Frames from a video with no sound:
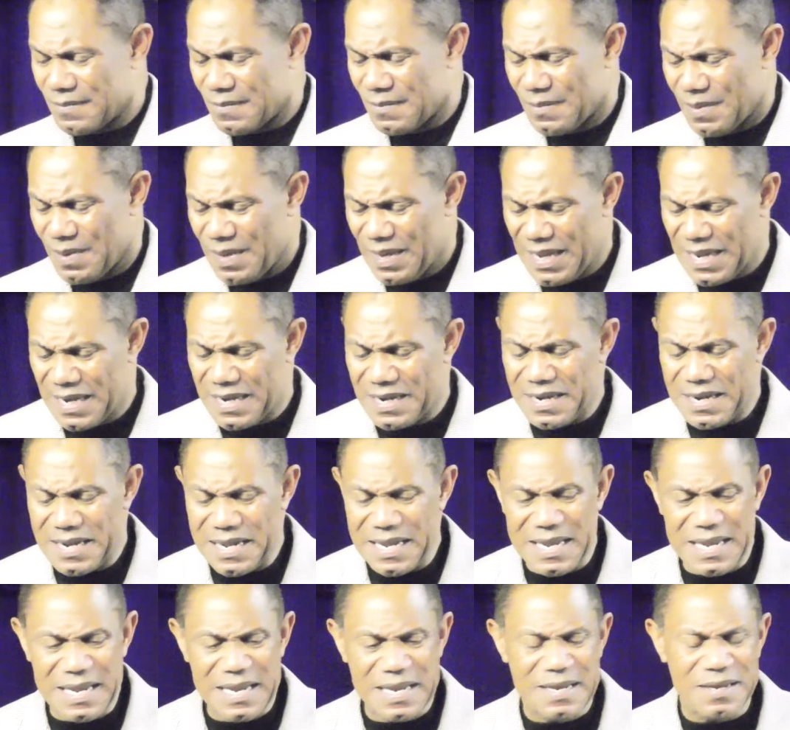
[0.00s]
And
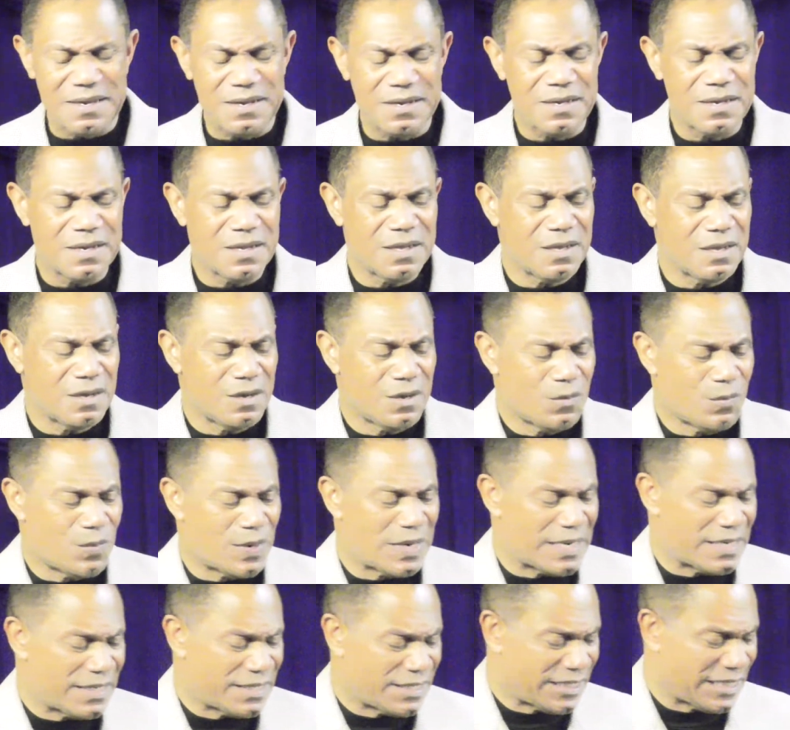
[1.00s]
then
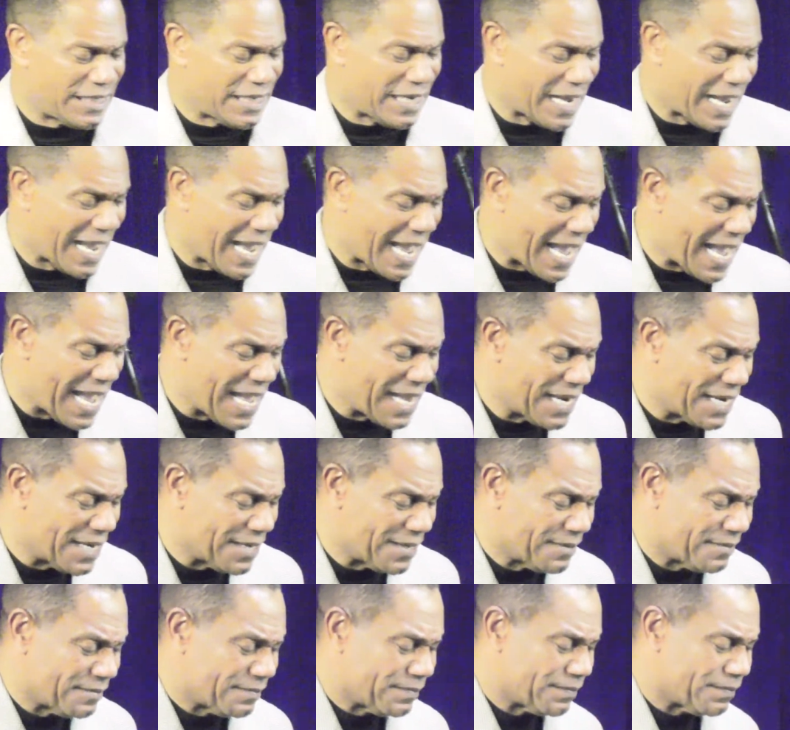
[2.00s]
when she ate
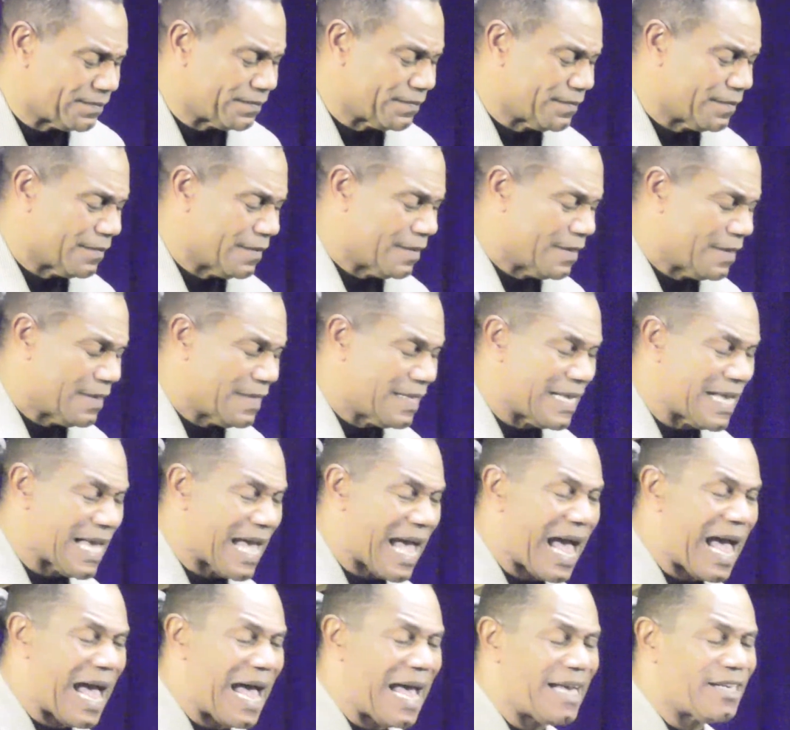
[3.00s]
it, the
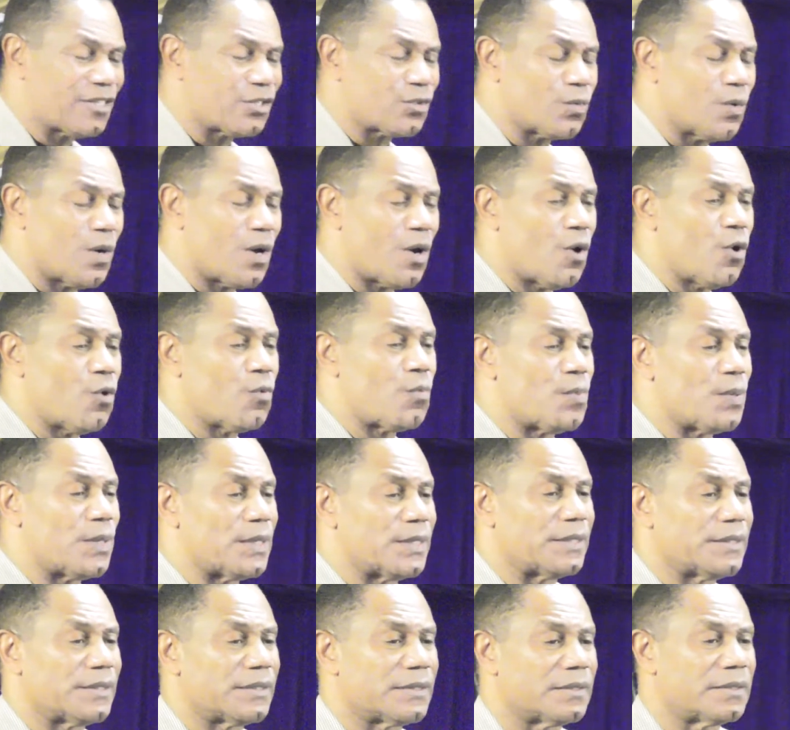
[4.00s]
eyes were
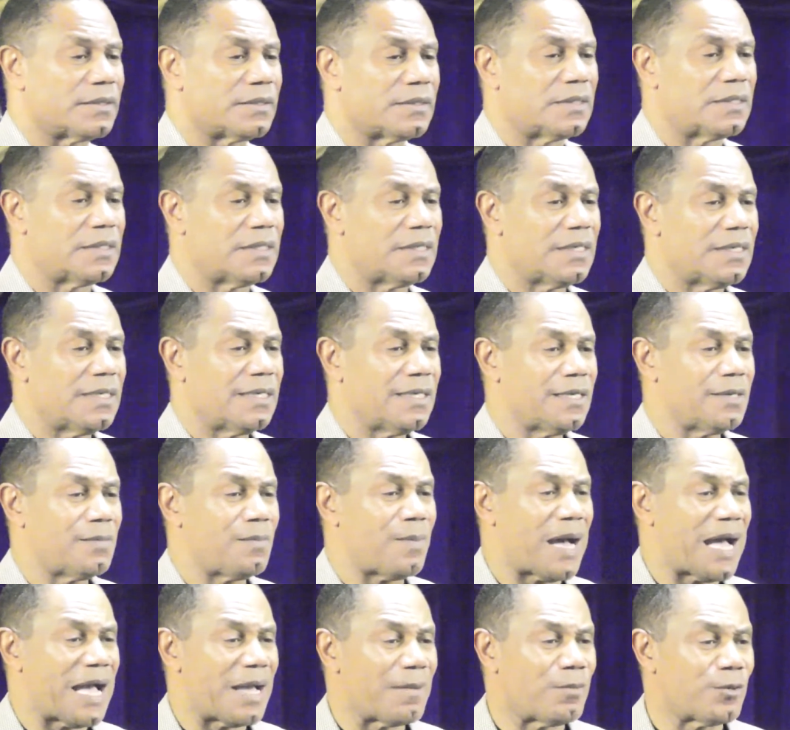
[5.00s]
open. The
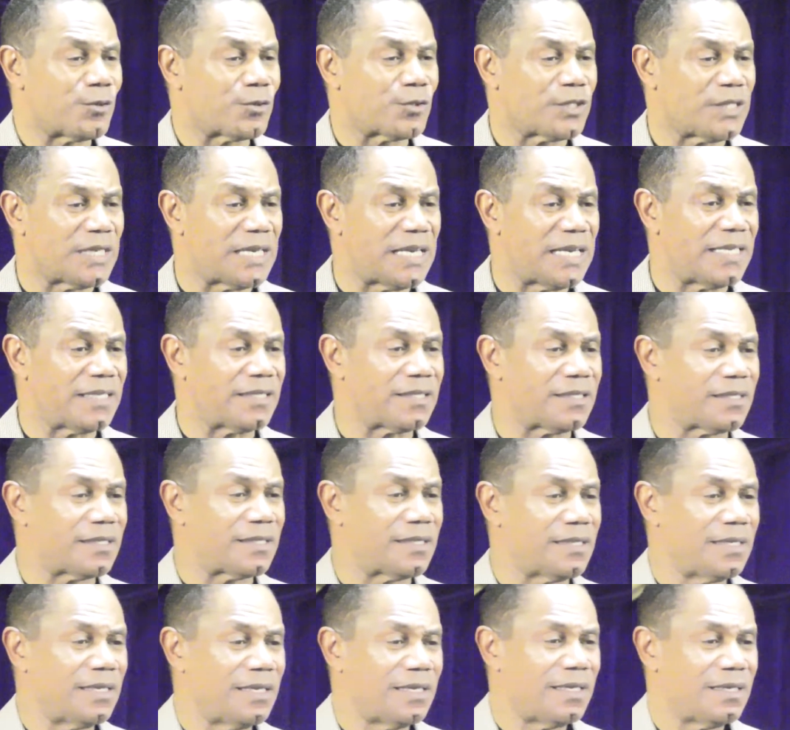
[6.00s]
Bible says,
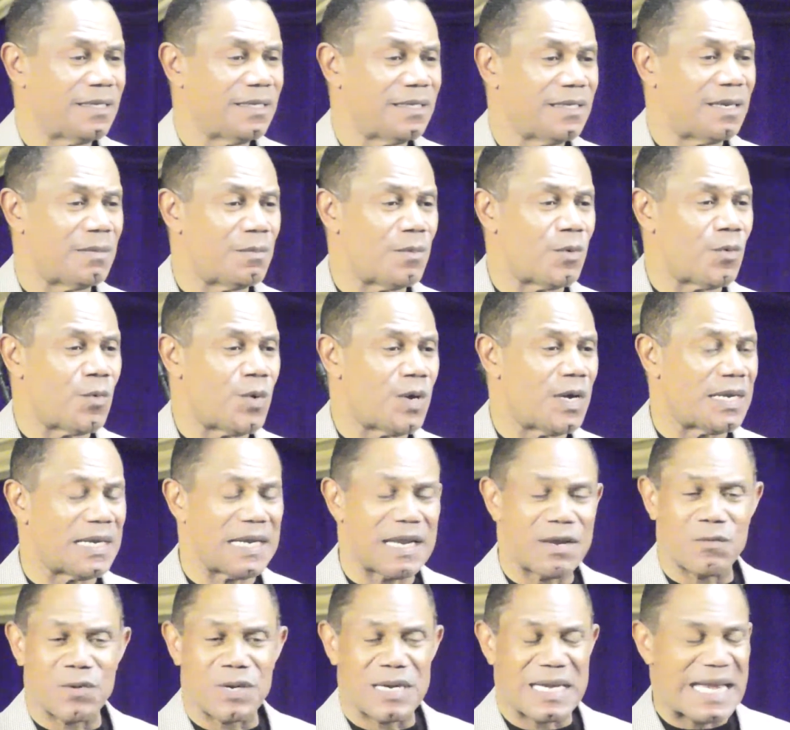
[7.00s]
number one,
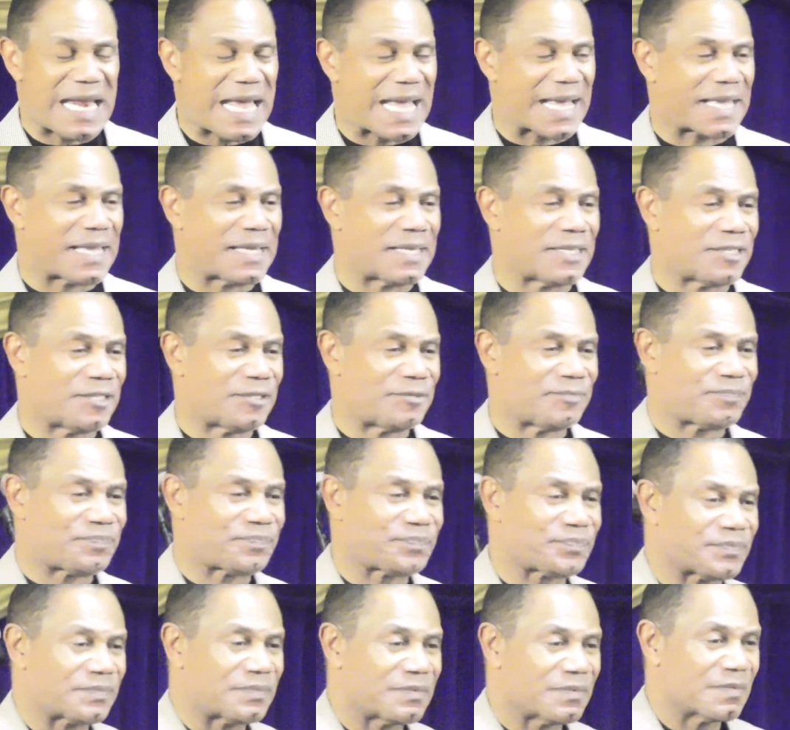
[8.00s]
they were naked
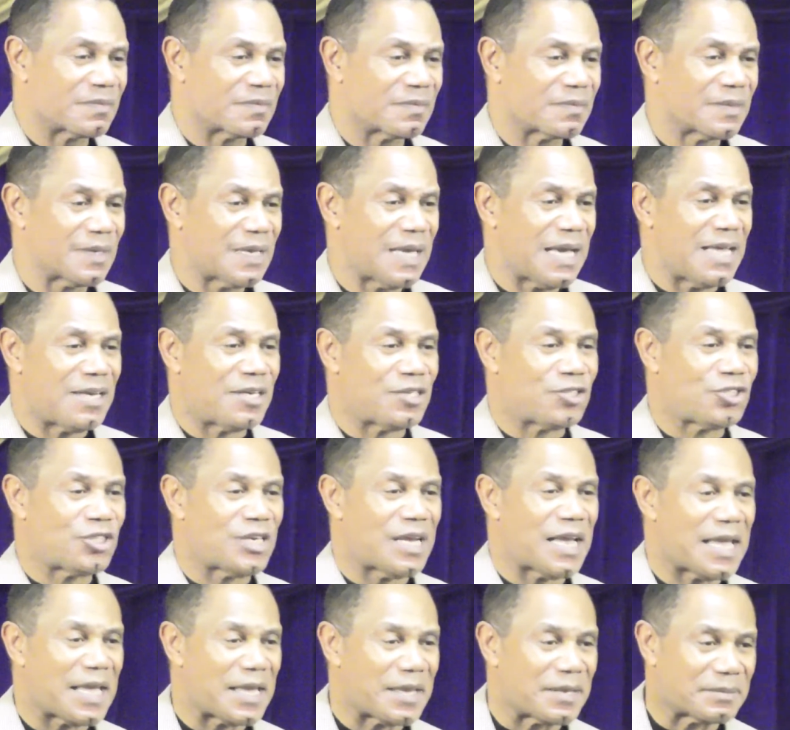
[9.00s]
and
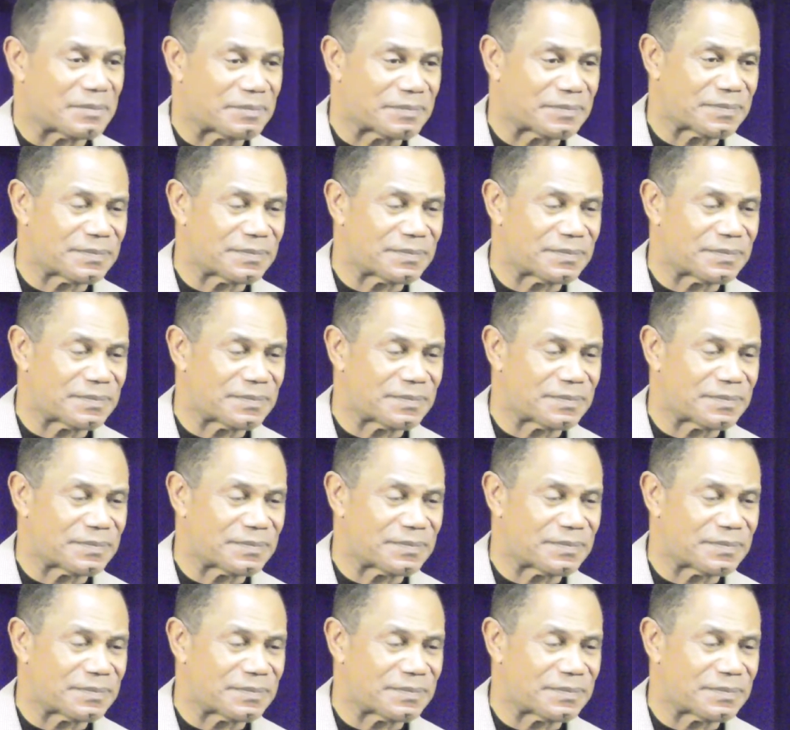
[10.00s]
ashamed.